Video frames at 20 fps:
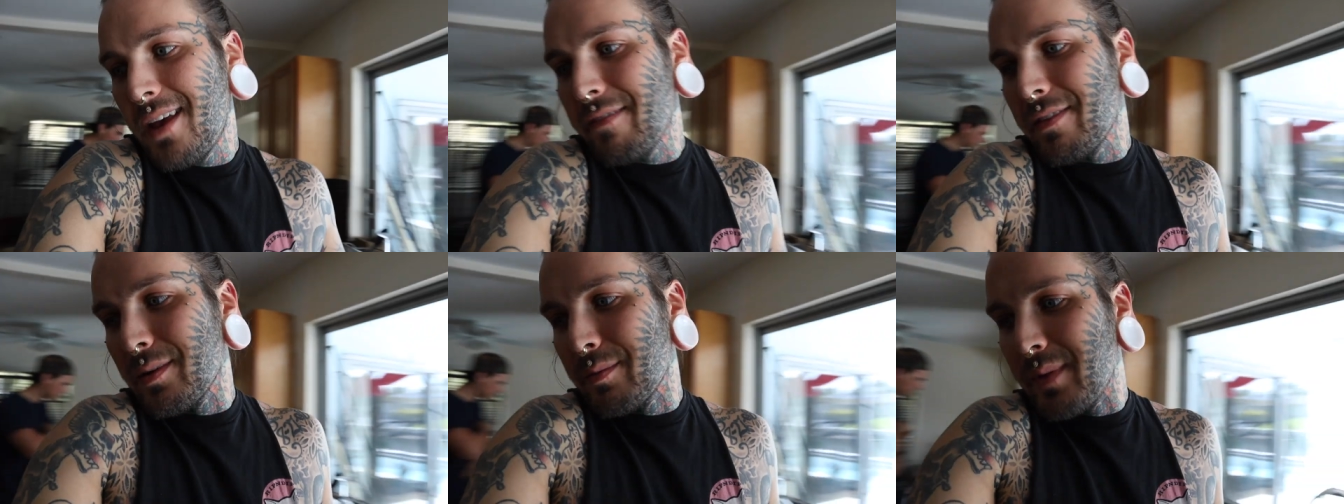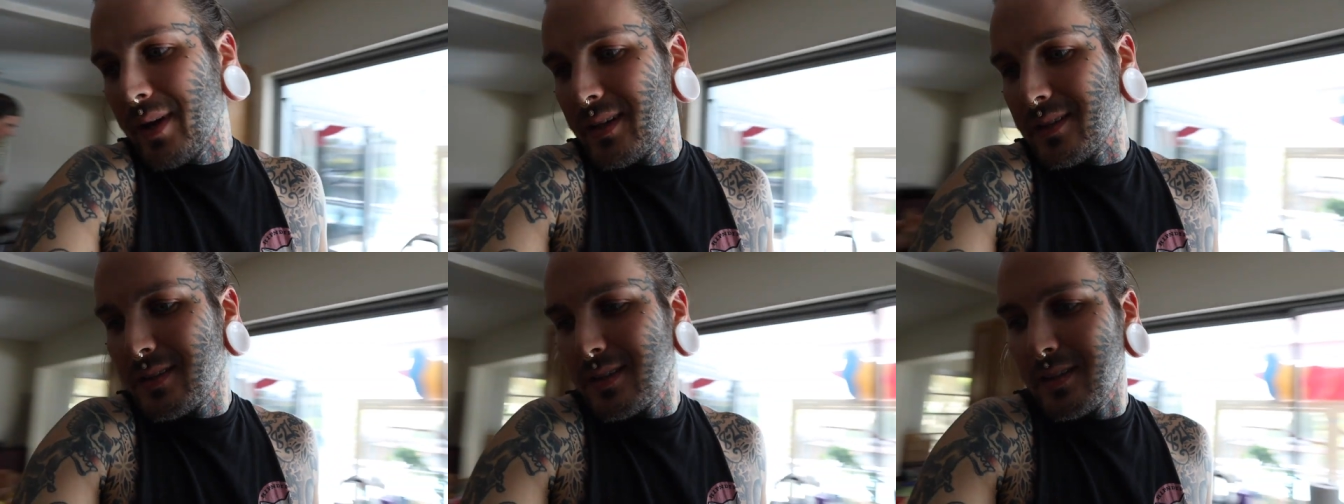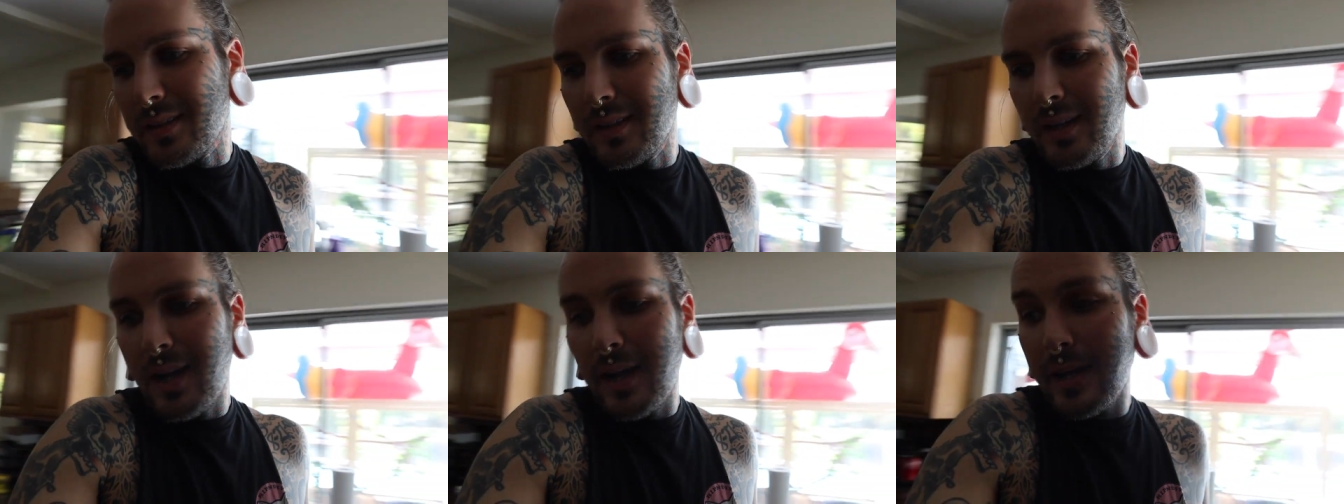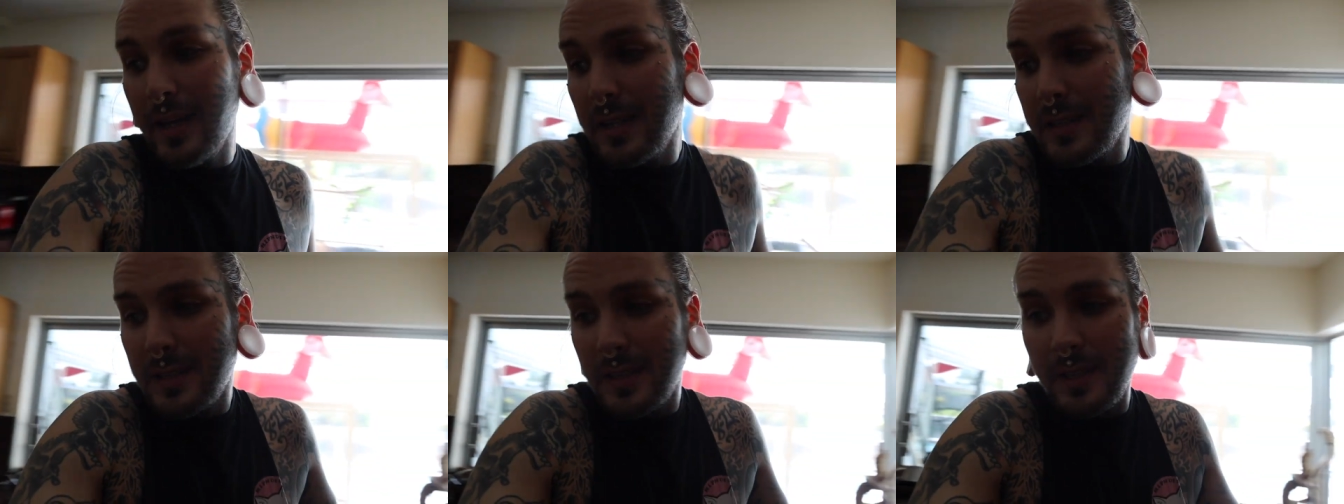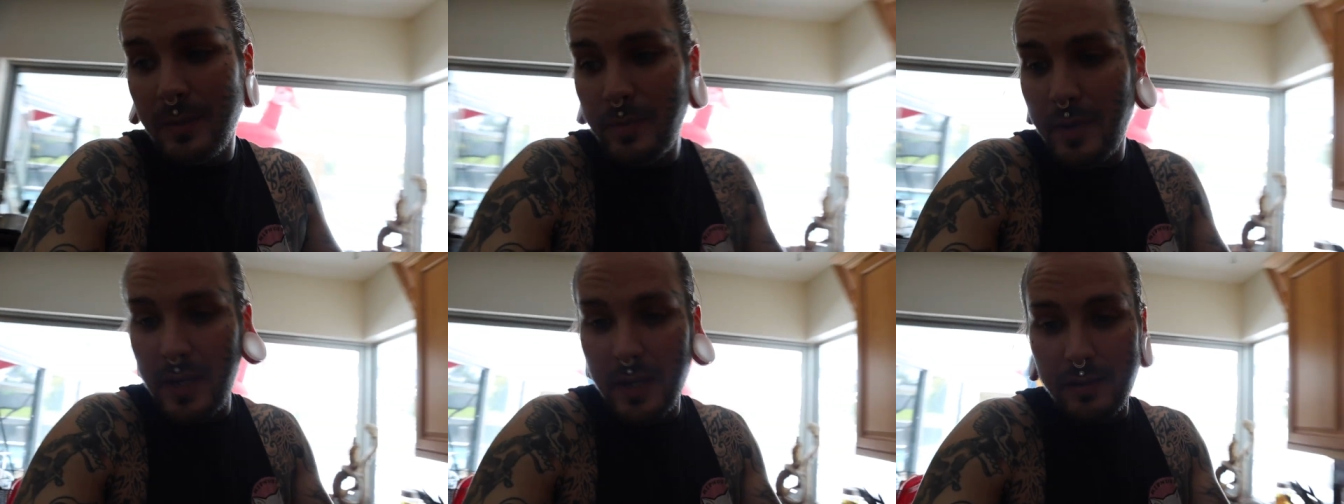Never meant to. I guess
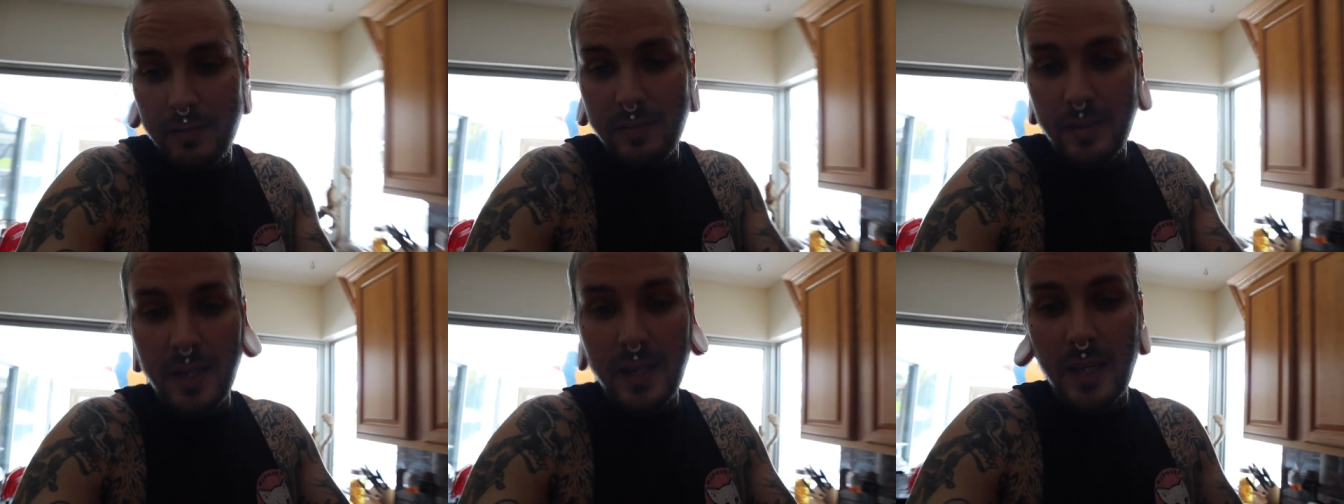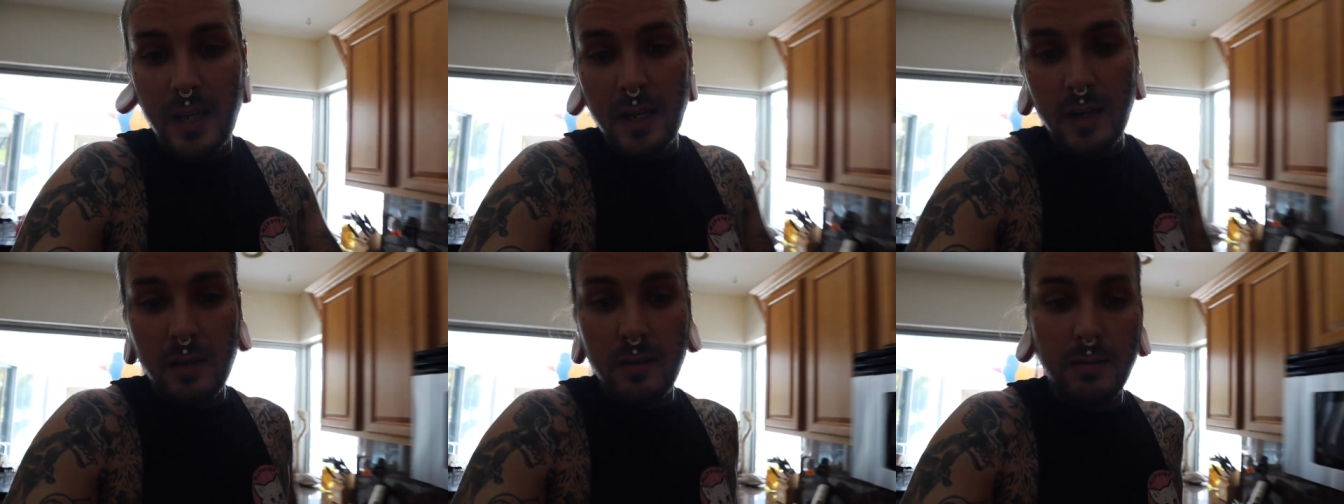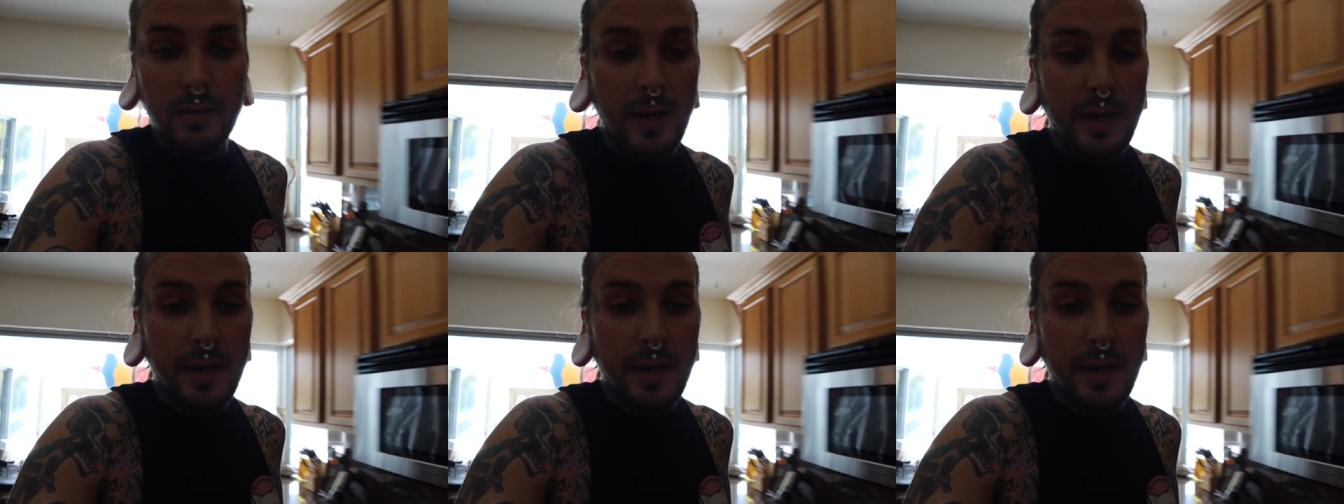he made a video.